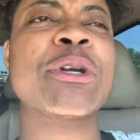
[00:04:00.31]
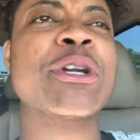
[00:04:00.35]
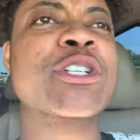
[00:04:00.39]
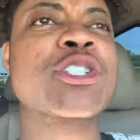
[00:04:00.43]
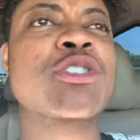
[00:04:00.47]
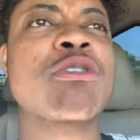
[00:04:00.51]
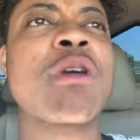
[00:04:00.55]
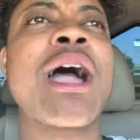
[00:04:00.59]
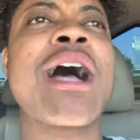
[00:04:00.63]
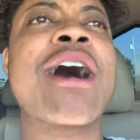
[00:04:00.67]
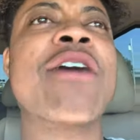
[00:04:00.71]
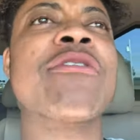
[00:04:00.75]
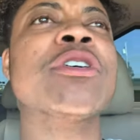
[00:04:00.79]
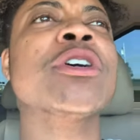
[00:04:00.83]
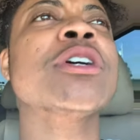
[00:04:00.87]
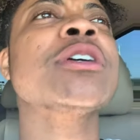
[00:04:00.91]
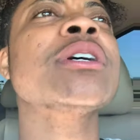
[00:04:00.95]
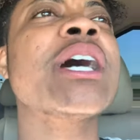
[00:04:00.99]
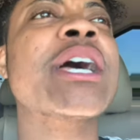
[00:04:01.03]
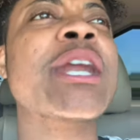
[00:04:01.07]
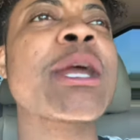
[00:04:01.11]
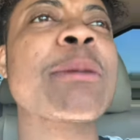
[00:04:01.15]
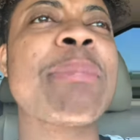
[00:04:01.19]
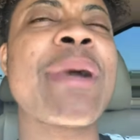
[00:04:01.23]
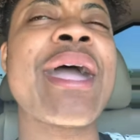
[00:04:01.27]
to travel
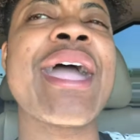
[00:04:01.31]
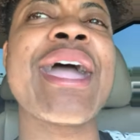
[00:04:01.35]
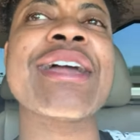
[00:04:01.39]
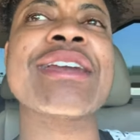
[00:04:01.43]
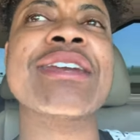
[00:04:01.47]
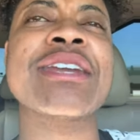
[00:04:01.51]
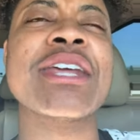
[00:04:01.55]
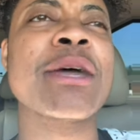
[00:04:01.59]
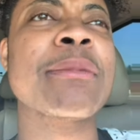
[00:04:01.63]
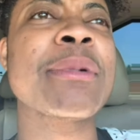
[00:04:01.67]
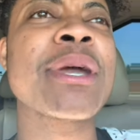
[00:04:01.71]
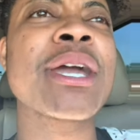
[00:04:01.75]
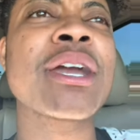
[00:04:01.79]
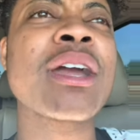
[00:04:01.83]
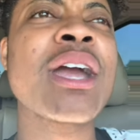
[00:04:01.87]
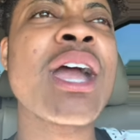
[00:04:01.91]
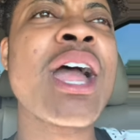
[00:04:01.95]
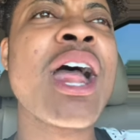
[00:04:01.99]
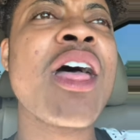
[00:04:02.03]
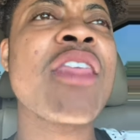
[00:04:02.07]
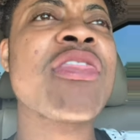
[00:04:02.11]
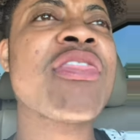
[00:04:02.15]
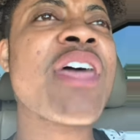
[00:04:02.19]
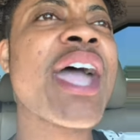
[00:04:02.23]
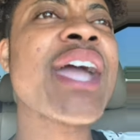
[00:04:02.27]
in a pandemic?
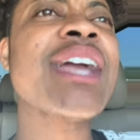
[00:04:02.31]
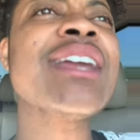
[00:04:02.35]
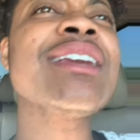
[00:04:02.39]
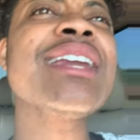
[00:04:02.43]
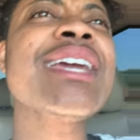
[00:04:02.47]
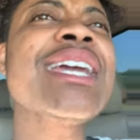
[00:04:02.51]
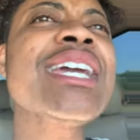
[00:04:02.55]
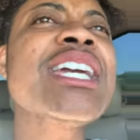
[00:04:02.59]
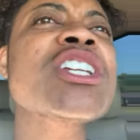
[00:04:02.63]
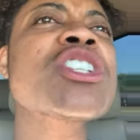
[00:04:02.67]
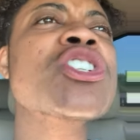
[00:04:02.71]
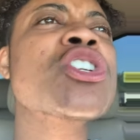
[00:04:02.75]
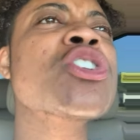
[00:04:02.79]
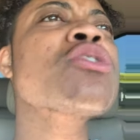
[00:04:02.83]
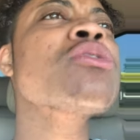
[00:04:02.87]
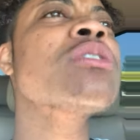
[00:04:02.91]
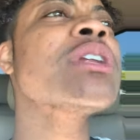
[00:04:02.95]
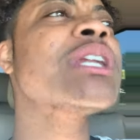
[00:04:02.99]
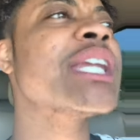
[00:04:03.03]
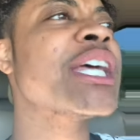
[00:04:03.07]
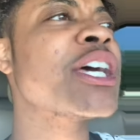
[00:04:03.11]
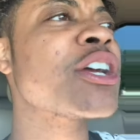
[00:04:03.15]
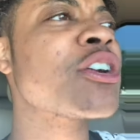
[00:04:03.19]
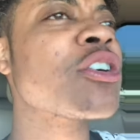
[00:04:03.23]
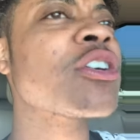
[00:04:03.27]
They need to
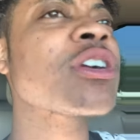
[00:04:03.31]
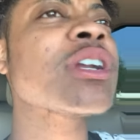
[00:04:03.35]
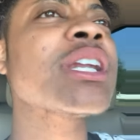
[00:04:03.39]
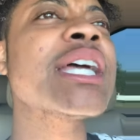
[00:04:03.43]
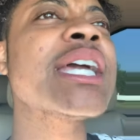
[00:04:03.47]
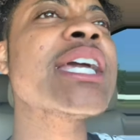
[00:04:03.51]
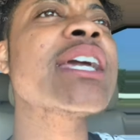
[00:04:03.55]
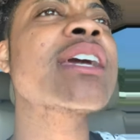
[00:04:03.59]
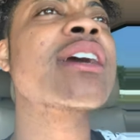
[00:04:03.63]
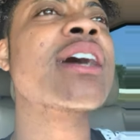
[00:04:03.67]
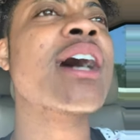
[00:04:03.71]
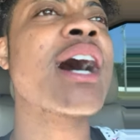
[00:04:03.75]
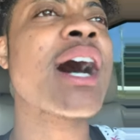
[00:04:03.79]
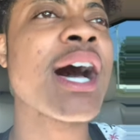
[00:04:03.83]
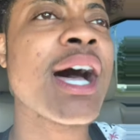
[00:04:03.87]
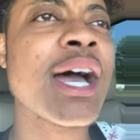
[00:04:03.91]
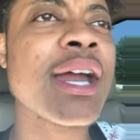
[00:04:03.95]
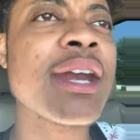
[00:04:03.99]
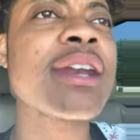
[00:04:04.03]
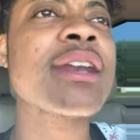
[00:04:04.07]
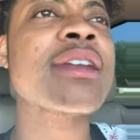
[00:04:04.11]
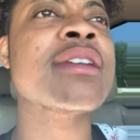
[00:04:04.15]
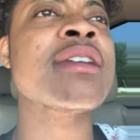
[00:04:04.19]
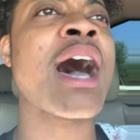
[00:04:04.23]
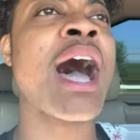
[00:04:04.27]
literally cut
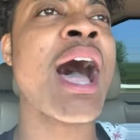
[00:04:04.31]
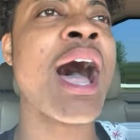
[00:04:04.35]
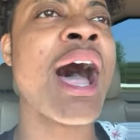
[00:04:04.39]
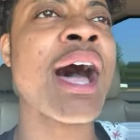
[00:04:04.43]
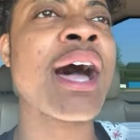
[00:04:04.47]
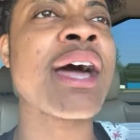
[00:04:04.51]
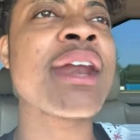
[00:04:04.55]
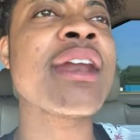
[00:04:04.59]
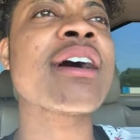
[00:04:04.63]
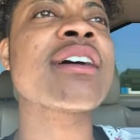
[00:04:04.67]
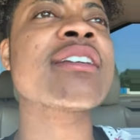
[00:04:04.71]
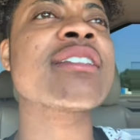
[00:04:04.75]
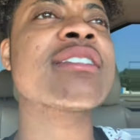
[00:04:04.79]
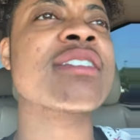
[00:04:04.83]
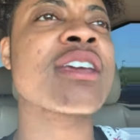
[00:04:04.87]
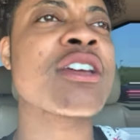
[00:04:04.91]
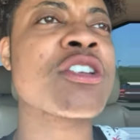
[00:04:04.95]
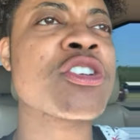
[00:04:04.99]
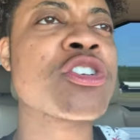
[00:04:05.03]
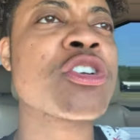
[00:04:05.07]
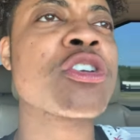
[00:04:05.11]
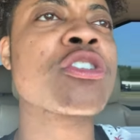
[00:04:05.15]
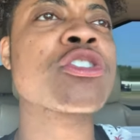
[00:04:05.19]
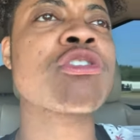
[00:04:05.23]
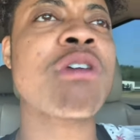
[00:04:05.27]
non
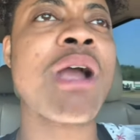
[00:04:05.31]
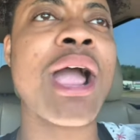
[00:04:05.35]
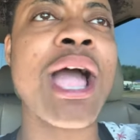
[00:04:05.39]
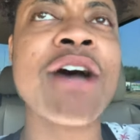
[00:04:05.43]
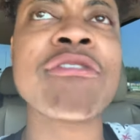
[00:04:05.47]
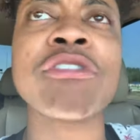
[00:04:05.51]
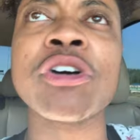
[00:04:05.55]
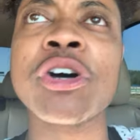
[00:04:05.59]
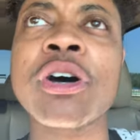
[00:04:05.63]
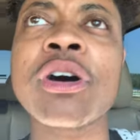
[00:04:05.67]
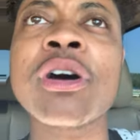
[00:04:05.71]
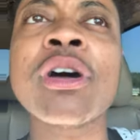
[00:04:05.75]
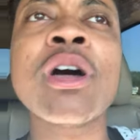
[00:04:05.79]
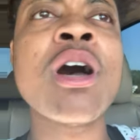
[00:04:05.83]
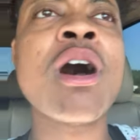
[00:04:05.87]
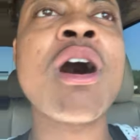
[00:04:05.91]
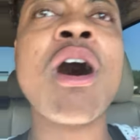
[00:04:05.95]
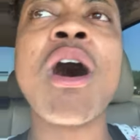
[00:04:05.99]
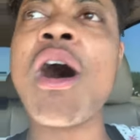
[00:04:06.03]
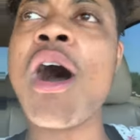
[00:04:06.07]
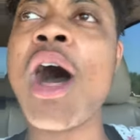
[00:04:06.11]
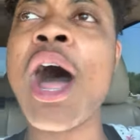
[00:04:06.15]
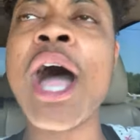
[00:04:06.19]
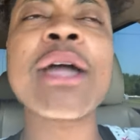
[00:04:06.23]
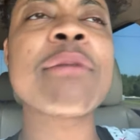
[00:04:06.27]
essential travel.
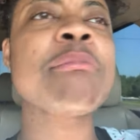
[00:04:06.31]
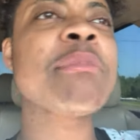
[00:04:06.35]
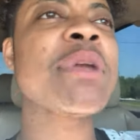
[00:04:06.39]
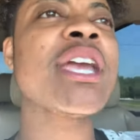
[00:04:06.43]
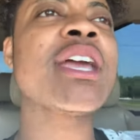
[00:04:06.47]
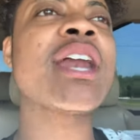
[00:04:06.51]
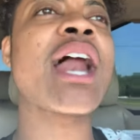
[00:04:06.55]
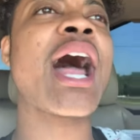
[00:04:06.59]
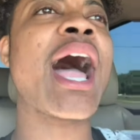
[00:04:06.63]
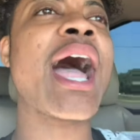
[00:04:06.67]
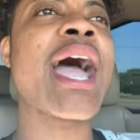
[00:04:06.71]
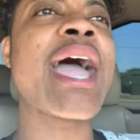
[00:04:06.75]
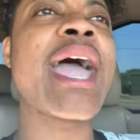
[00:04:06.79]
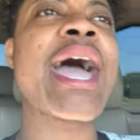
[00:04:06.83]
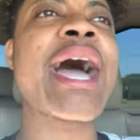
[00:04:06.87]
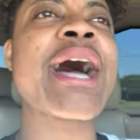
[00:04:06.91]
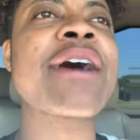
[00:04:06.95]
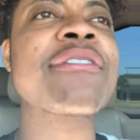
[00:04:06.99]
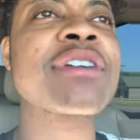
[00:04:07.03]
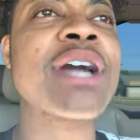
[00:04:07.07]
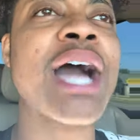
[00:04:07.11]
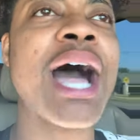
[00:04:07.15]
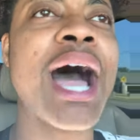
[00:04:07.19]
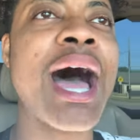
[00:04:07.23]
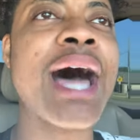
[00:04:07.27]
I mean, I
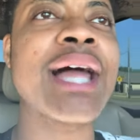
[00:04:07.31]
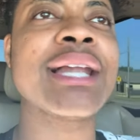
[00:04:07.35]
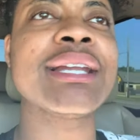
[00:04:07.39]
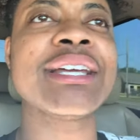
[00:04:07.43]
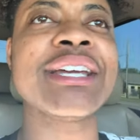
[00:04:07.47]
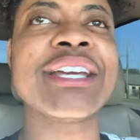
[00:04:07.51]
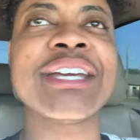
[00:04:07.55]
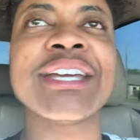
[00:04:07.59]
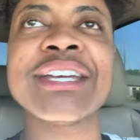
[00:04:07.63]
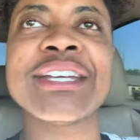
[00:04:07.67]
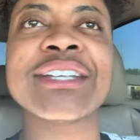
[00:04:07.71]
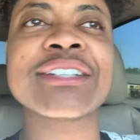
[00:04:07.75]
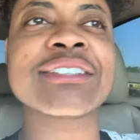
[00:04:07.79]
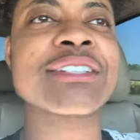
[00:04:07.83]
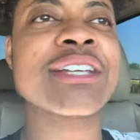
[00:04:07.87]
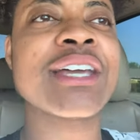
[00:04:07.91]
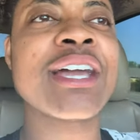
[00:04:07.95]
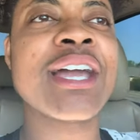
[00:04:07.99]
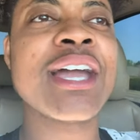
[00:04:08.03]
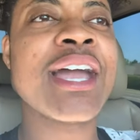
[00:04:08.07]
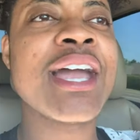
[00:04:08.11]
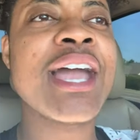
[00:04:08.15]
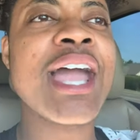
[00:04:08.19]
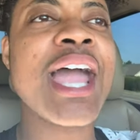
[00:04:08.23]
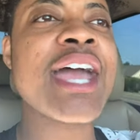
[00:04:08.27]
have colleagues,
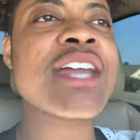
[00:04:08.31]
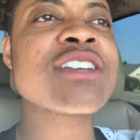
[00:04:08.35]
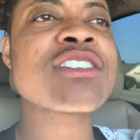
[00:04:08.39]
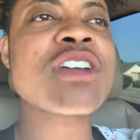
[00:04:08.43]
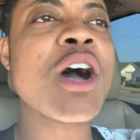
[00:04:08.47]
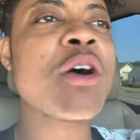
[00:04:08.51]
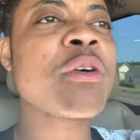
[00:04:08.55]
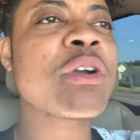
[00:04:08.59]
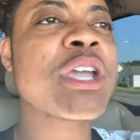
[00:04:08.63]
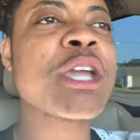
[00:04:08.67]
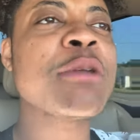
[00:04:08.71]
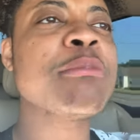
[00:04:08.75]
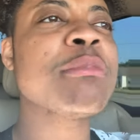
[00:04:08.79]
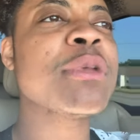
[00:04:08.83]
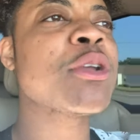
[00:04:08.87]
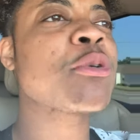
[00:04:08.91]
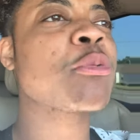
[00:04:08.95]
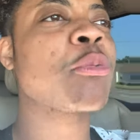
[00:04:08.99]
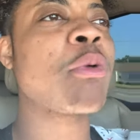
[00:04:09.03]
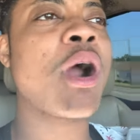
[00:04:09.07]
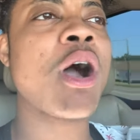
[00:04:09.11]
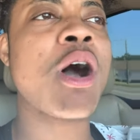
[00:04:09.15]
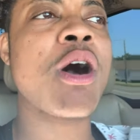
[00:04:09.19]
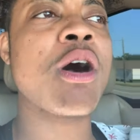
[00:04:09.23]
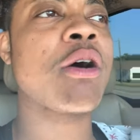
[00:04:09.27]
and don't get me
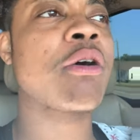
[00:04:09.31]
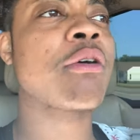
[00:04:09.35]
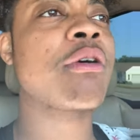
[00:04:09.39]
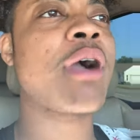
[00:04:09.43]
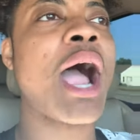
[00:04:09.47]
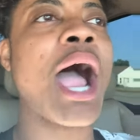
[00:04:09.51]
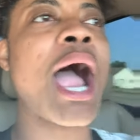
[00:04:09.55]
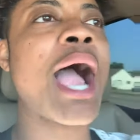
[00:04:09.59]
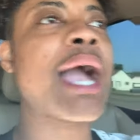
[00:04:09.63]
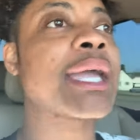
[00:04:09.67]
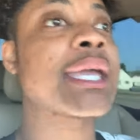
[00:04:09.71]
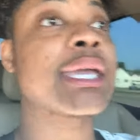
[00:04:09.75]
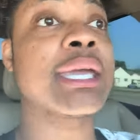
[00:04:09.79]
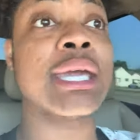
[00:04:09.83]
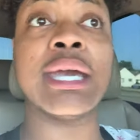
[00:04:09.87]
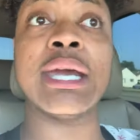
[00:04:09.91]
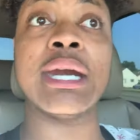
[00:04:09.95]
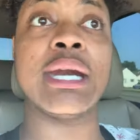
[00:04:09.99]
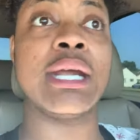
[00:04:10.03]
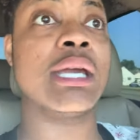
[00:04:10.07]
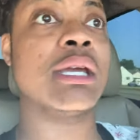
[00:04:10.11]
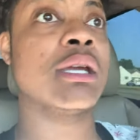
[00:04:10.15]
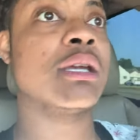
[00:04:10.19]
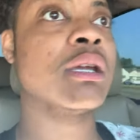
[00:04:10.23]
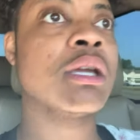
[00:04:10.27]
wrong, I get
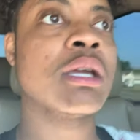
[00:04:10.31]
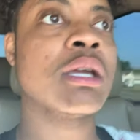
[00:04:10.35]
it,